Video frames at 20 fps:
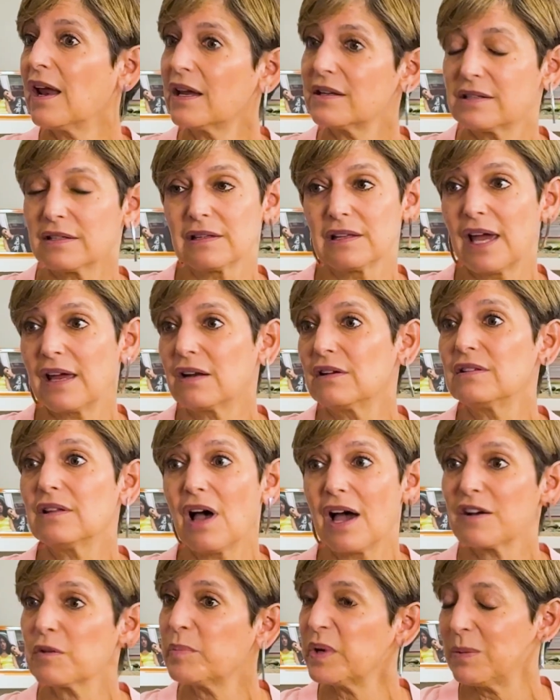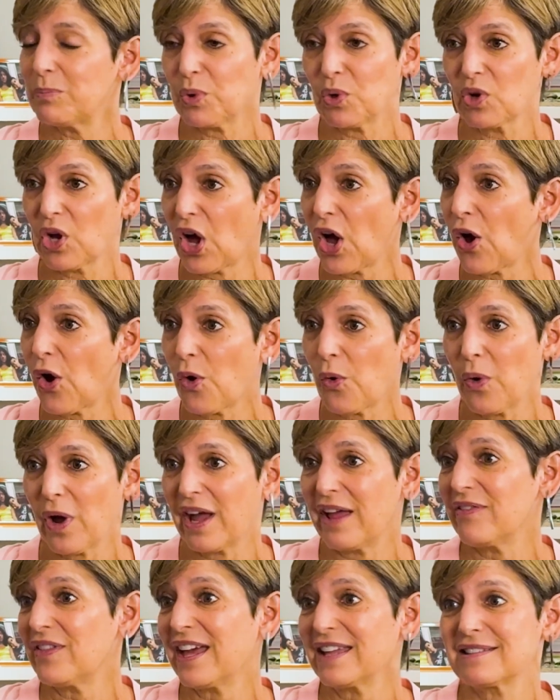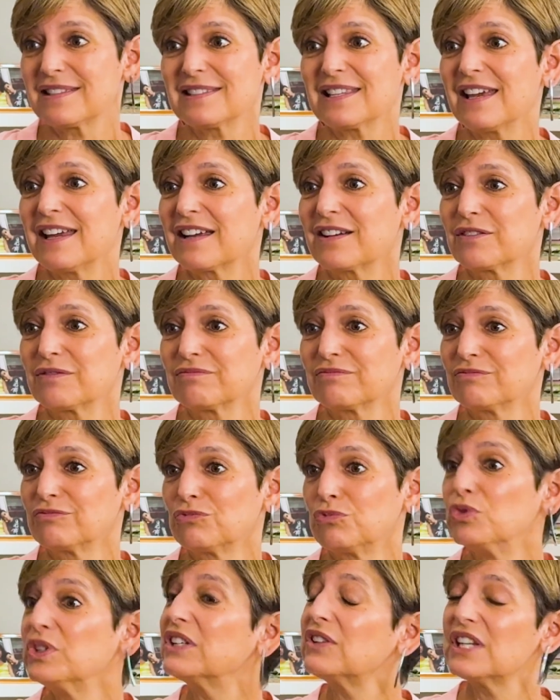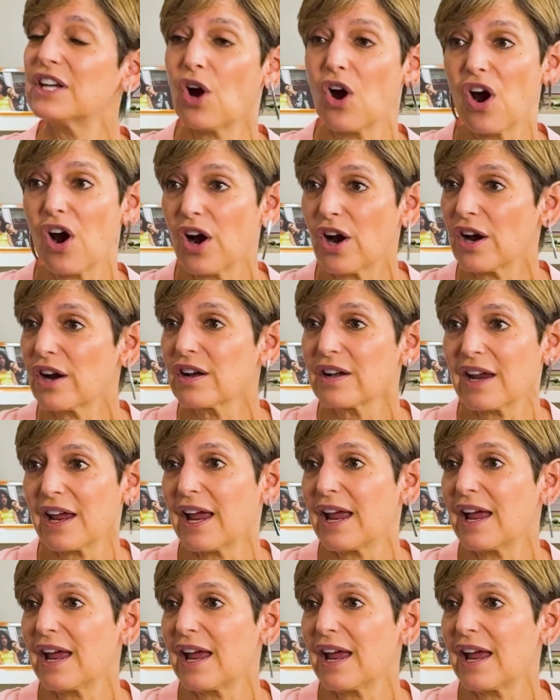had to let a lot of people go. And that's like really hard.